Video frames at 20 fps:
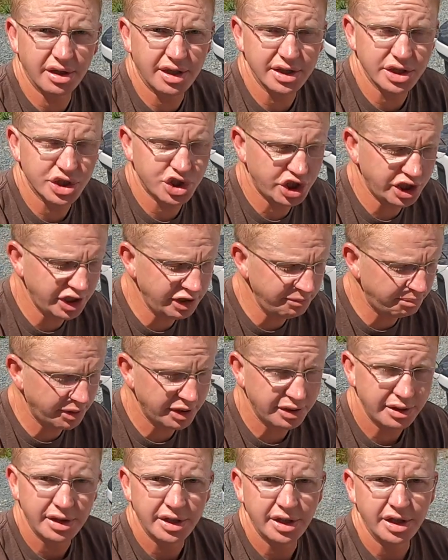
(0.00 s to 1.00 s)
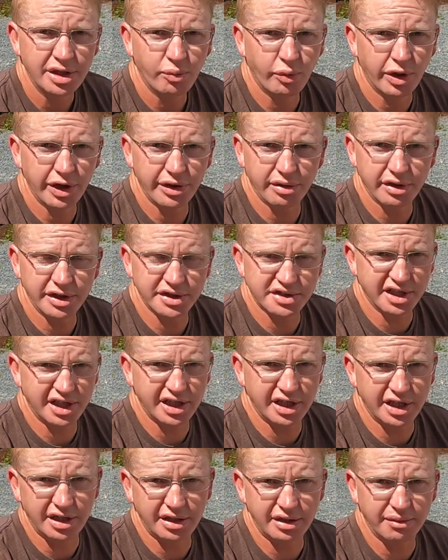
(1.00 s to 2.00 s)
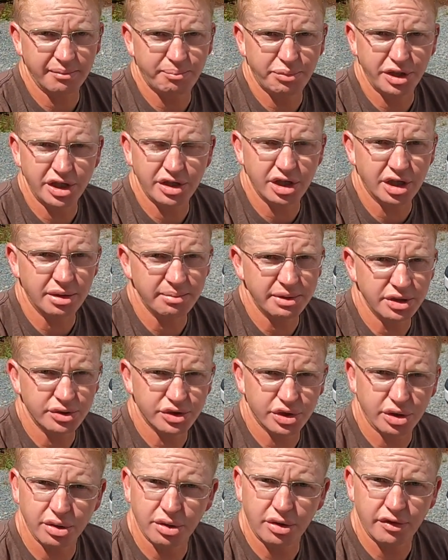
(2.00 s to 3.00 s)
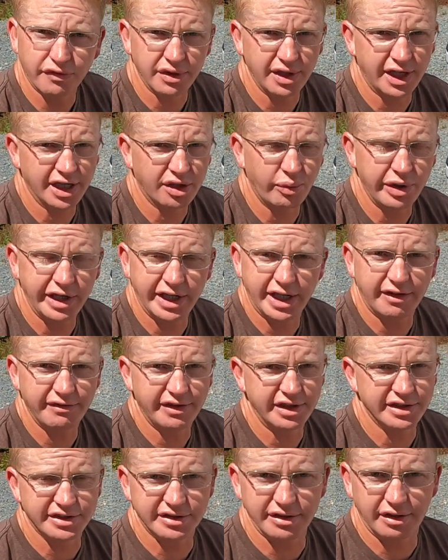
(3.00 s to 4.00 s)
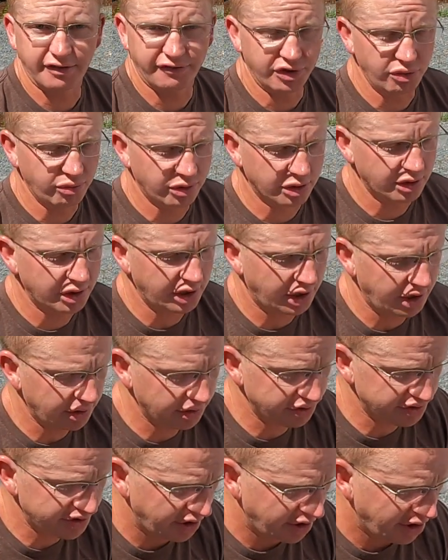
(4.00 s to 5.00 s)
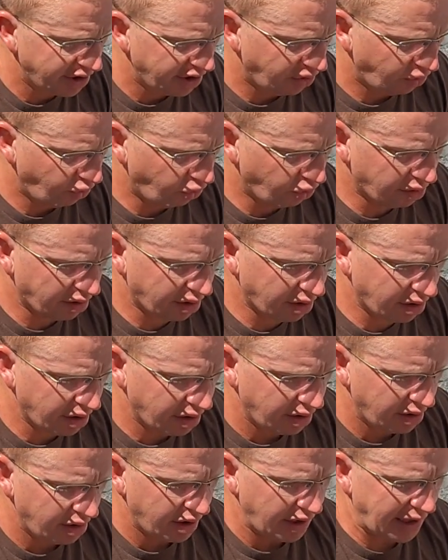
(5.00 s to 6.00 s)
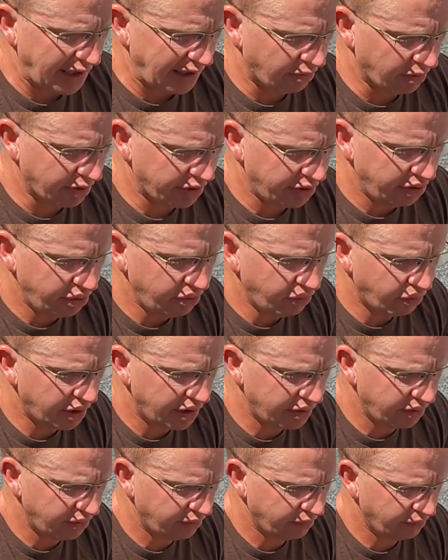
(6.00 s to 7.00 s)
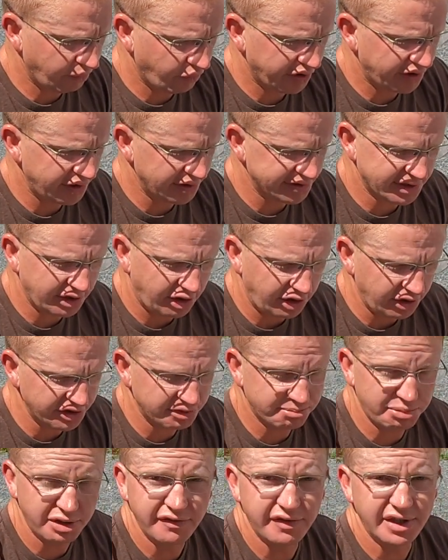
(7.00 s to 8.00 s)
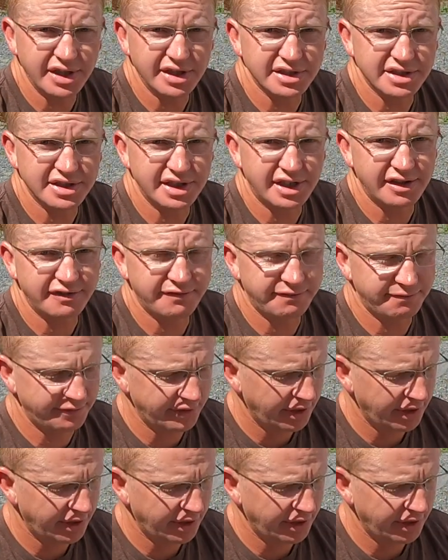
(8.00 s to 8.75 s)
not cheap, whether it's a B&W turnover like we have that's a few $100s, or our new one with all this pivoting stuff.